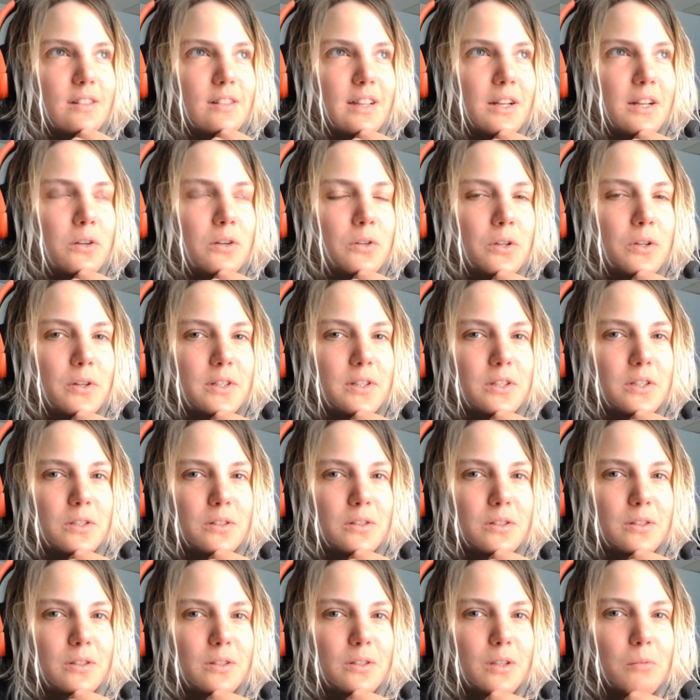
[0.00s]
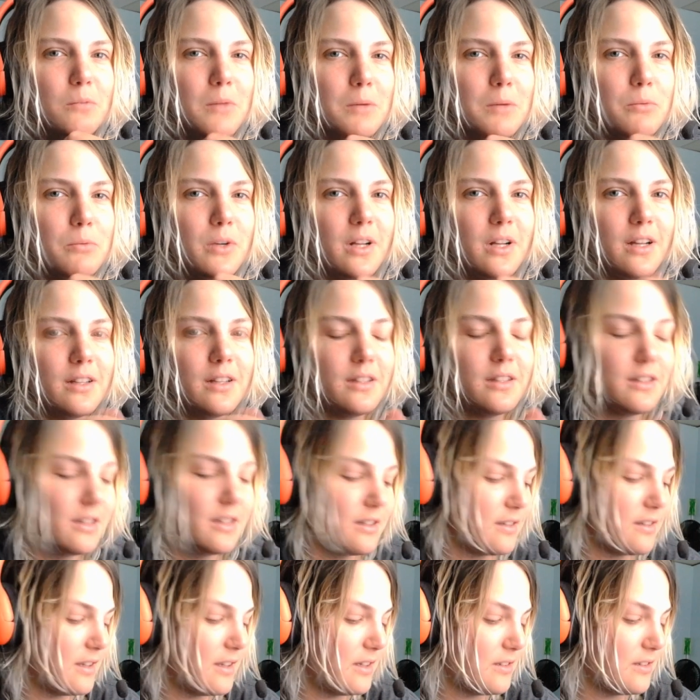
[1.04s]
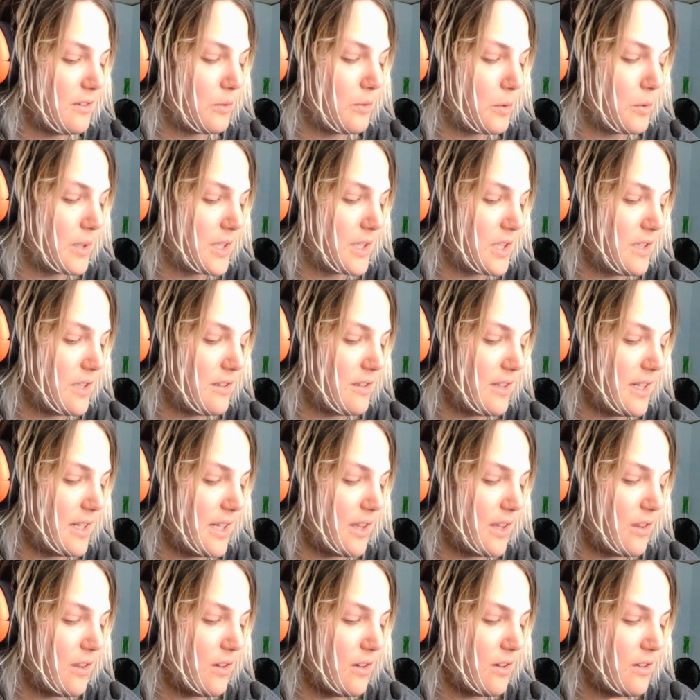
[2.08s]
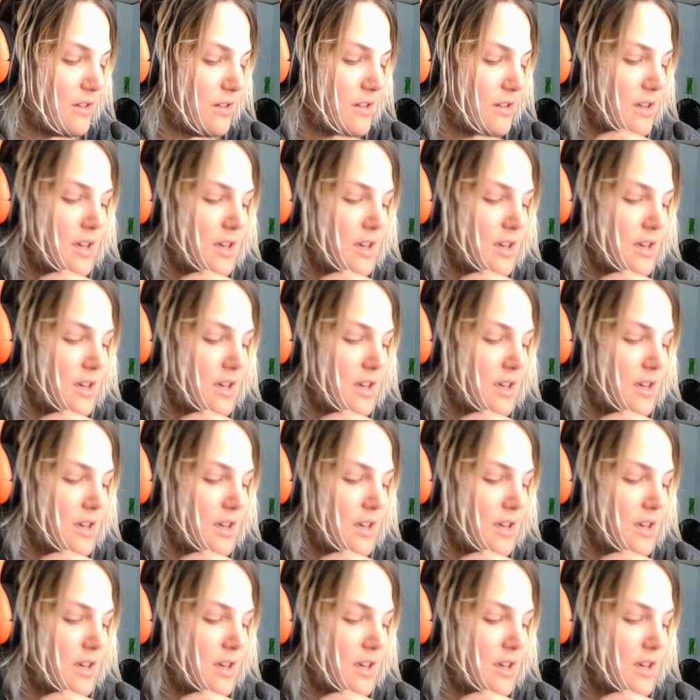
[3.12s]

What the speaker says: I don't know, it's just something I put on this list of questions that I thought